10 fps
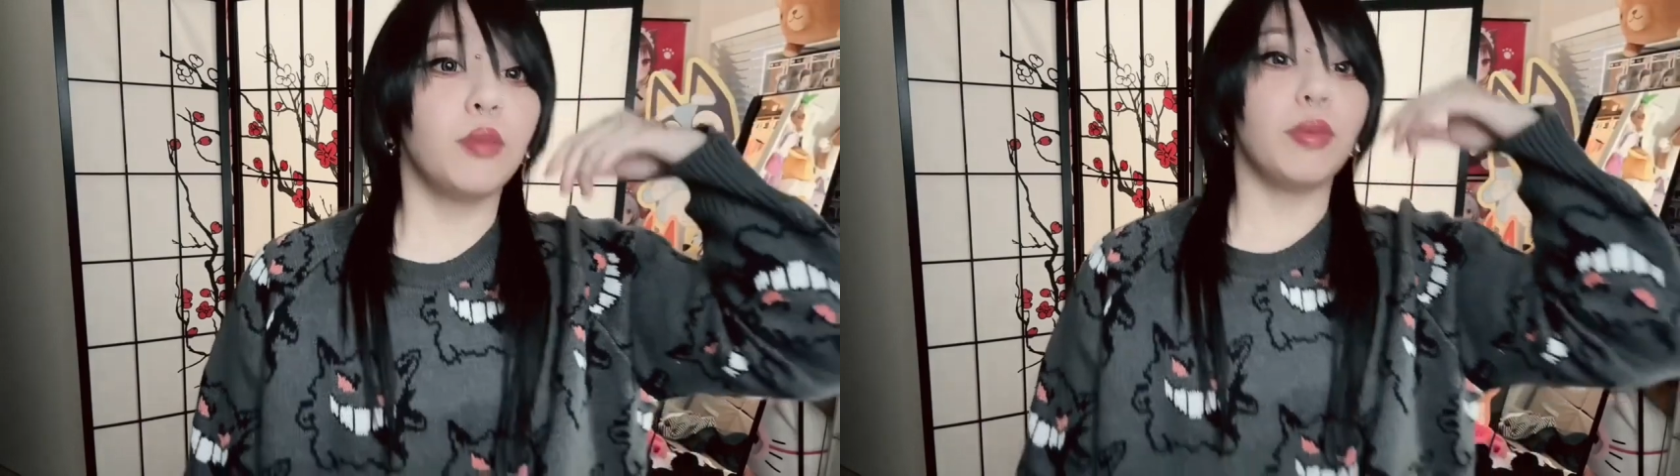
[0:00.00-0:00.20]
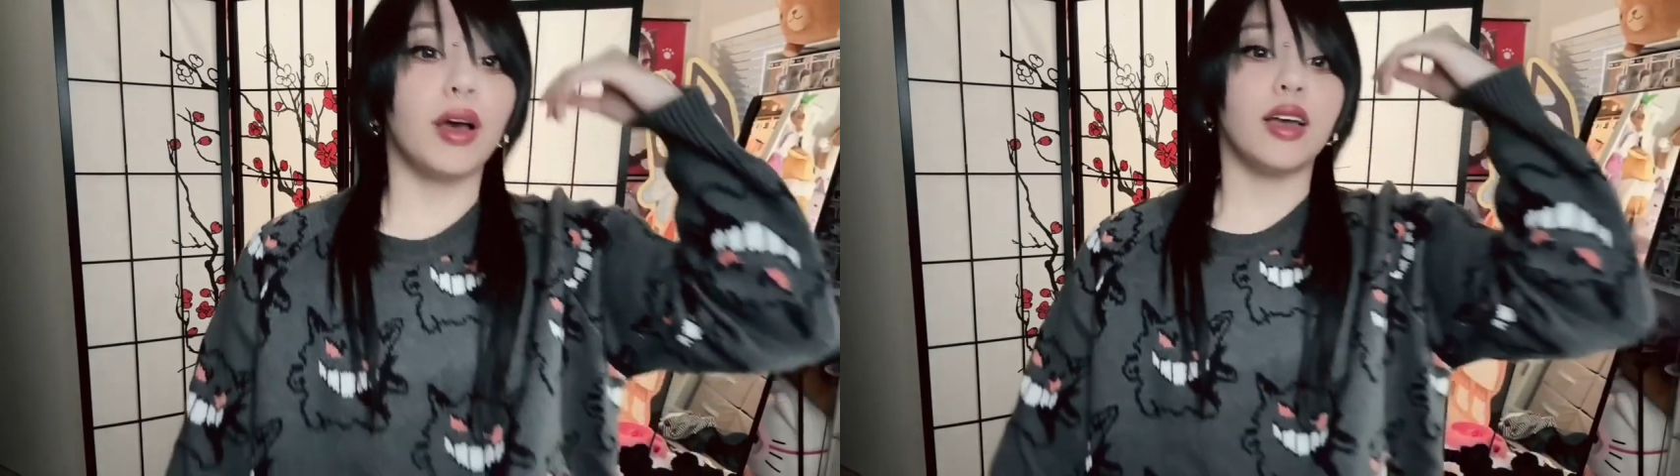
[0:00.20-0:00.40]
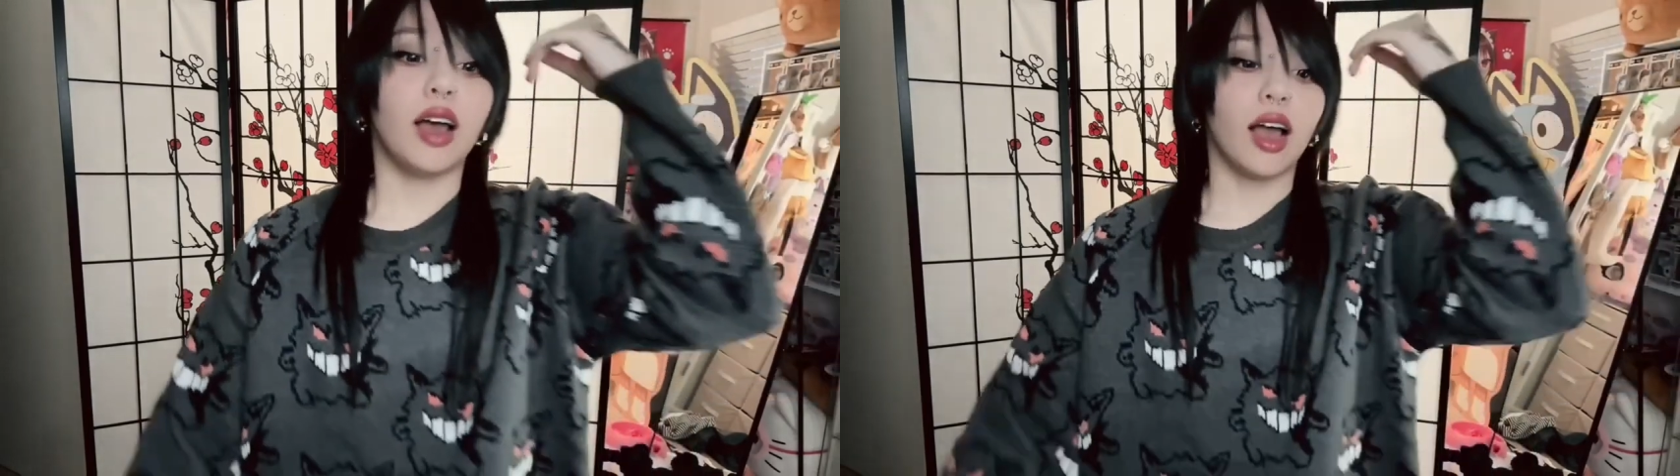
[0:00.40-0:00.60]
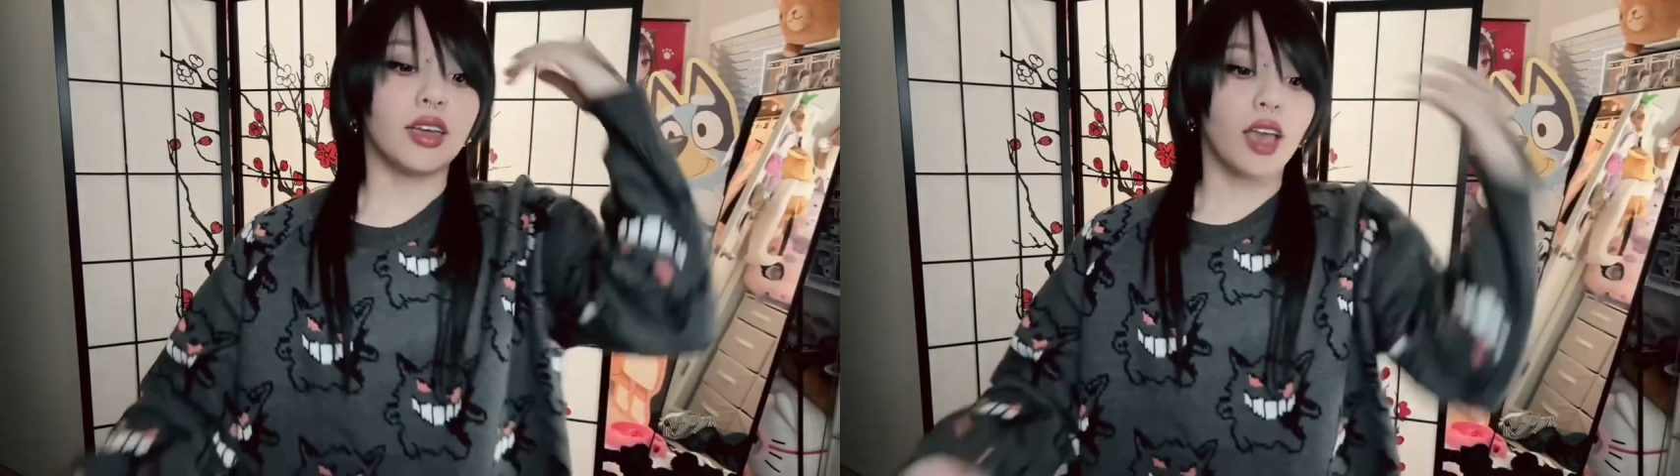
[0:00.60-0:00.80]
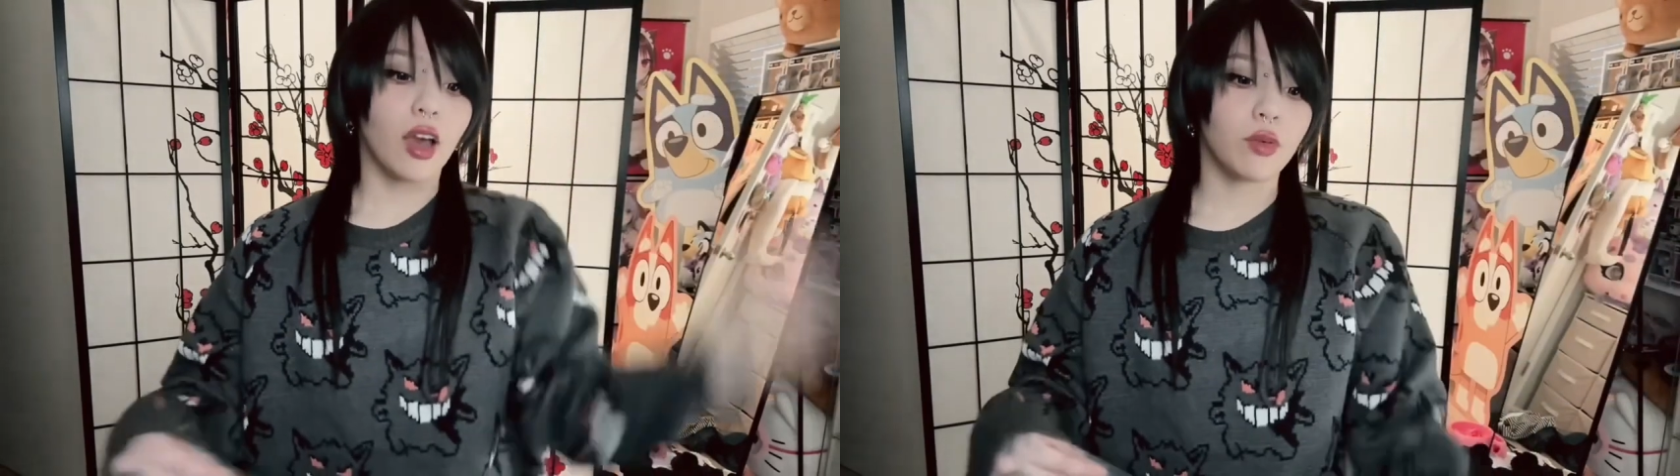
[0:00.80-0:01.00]
But I
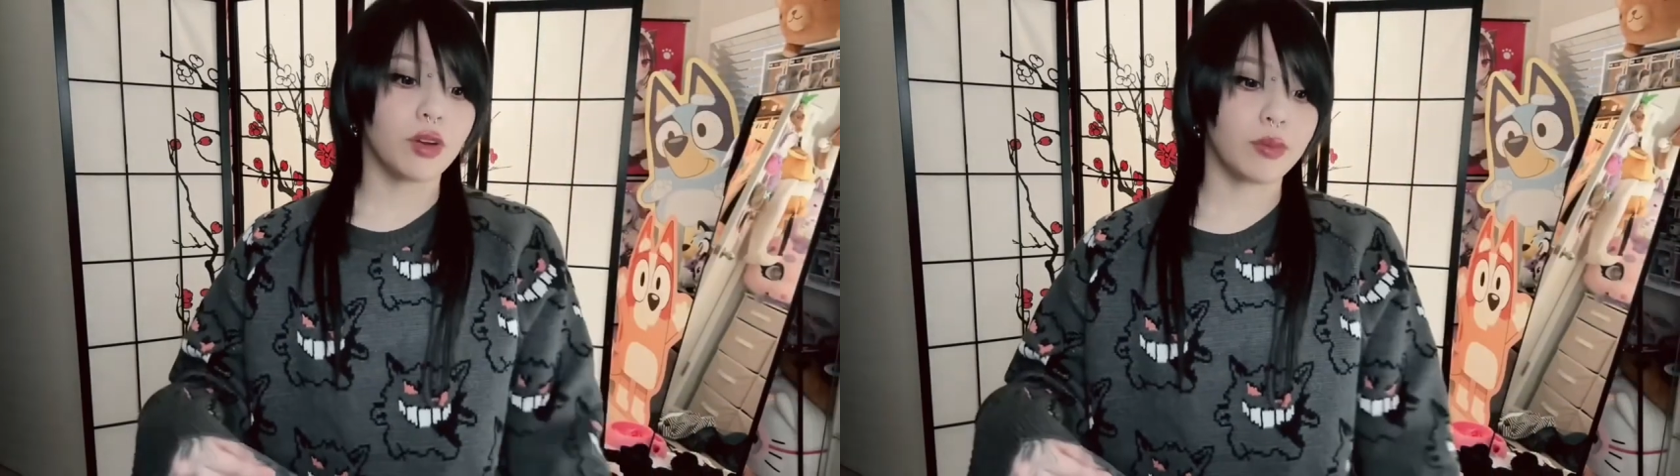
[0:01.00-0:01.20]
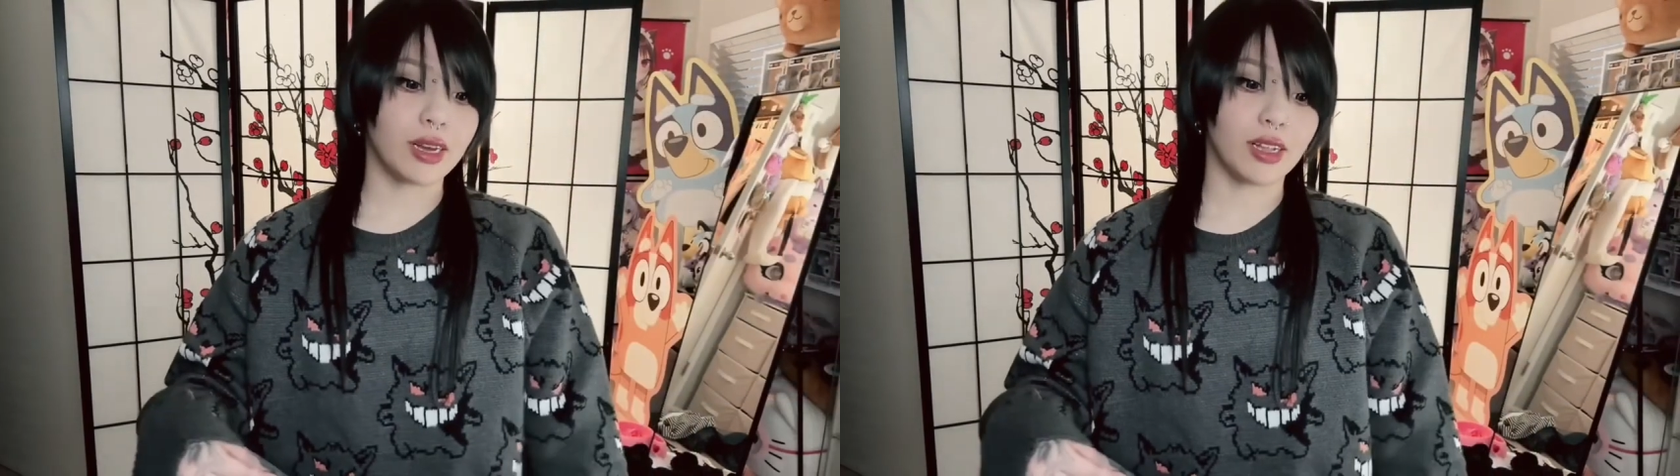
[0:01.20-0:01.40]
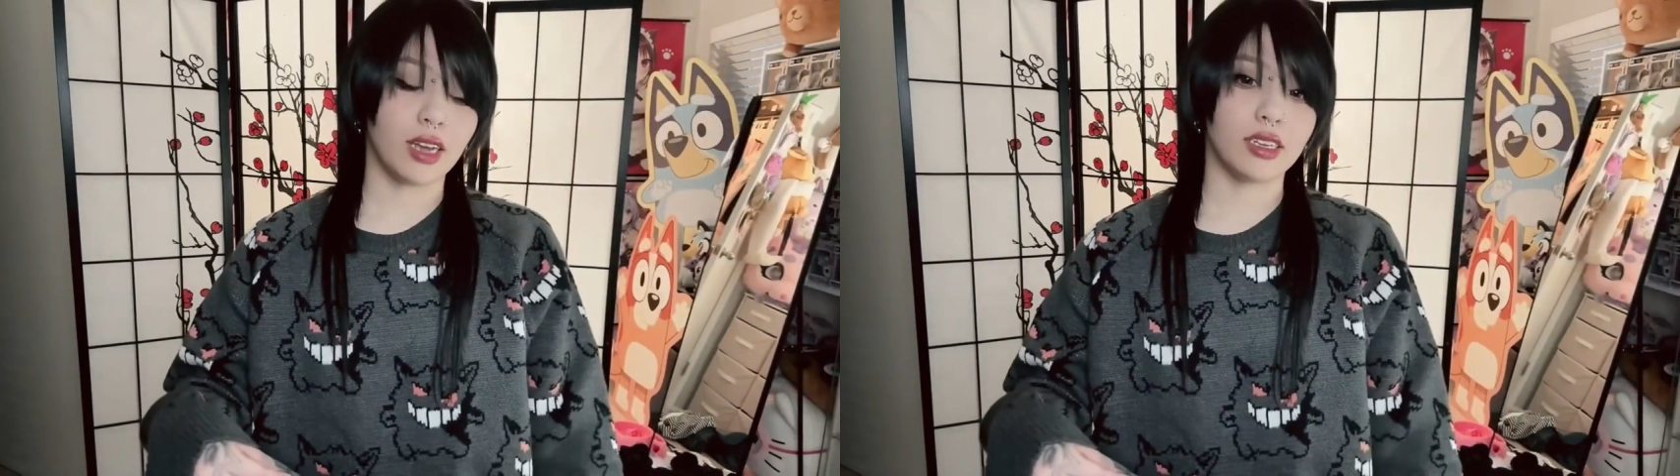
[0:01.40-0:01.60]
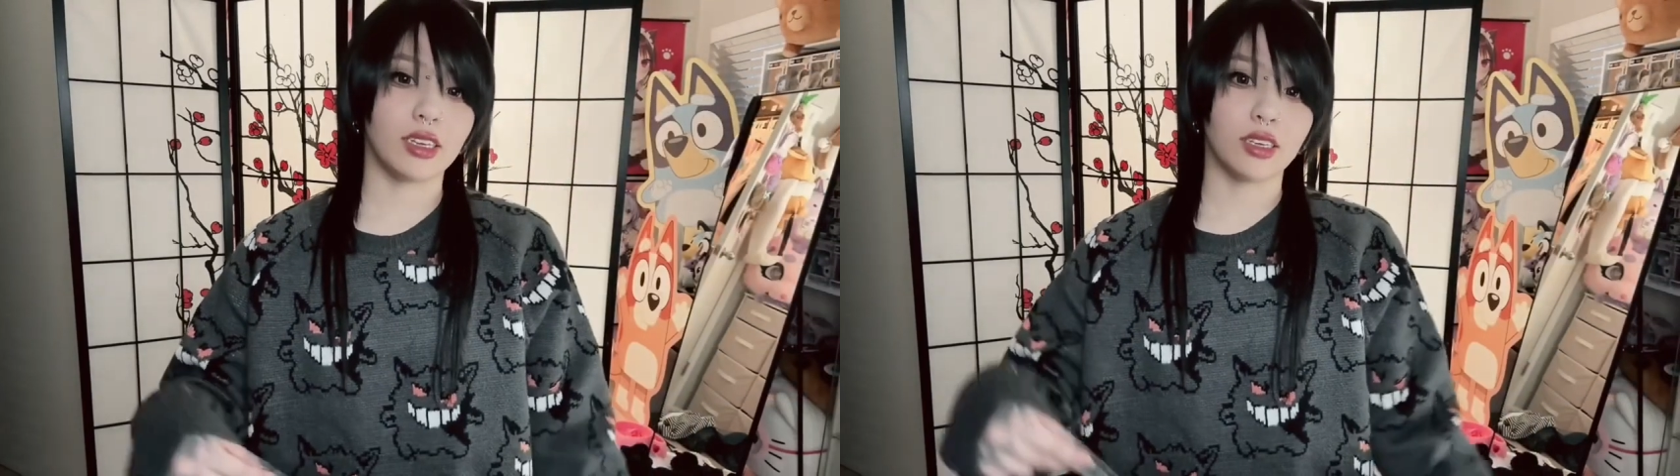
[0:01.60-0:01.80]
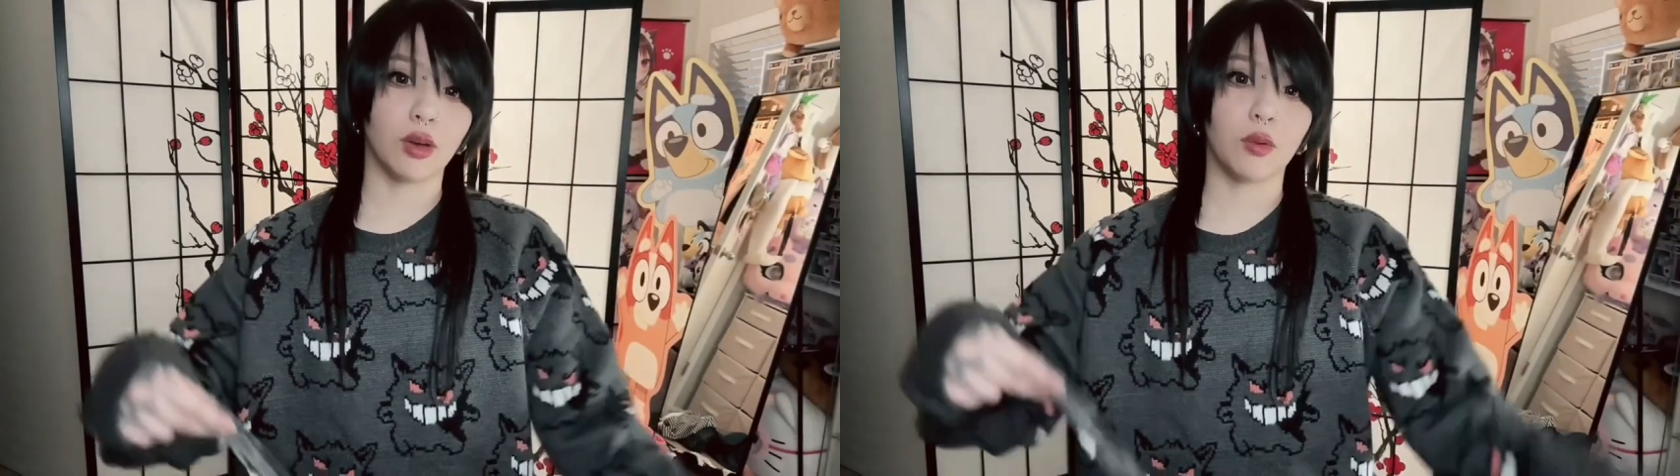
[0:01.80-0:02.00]
can't wear my glasses